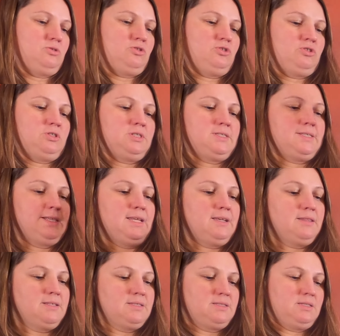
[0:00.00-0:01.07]
just
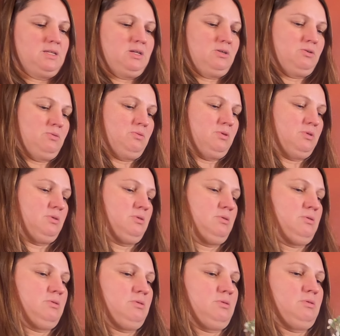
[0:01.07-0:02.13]
like the snow
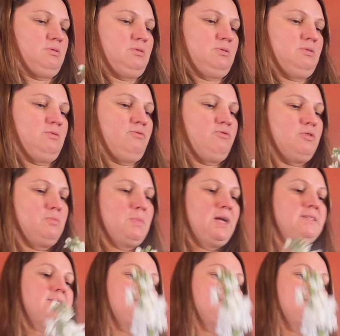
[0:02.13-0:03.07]
for my